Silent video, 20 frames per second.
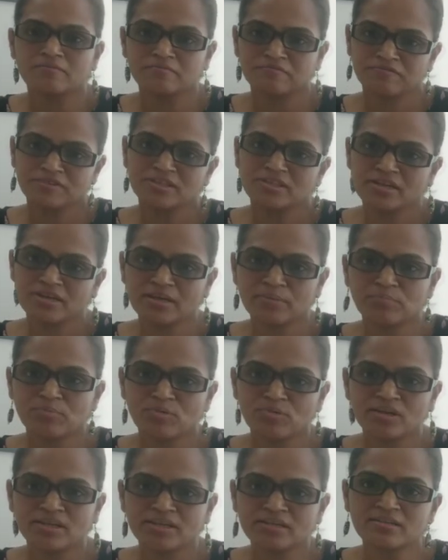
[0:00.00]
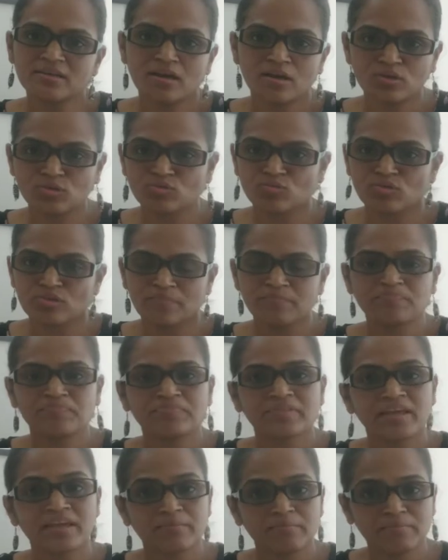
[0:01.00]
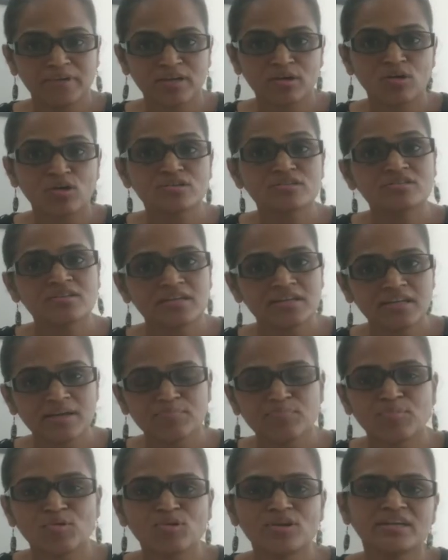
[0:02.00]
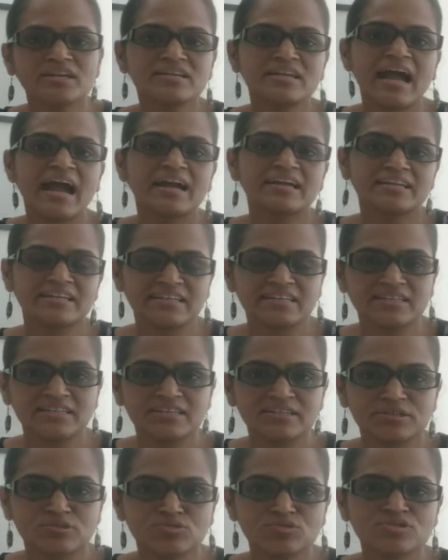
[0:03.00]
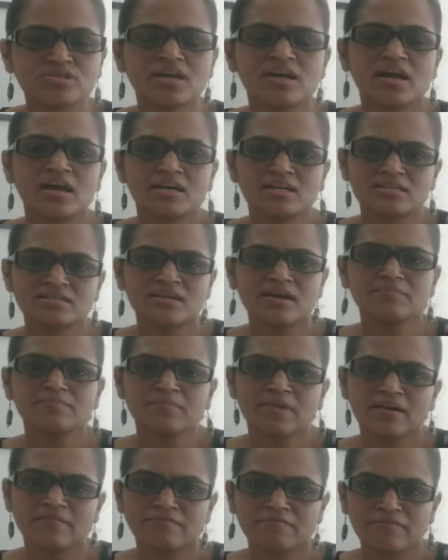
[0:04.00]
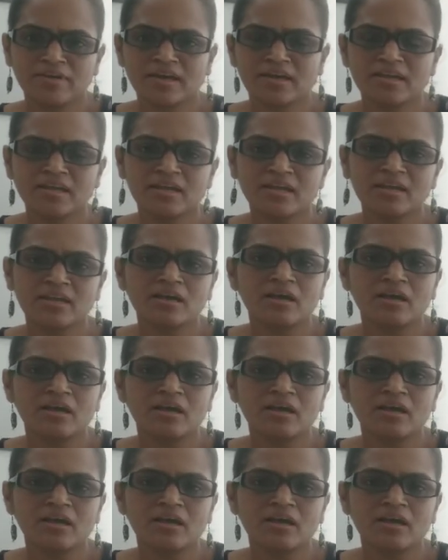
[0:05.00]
with Napoleon rule, because Napoleon had introduced some very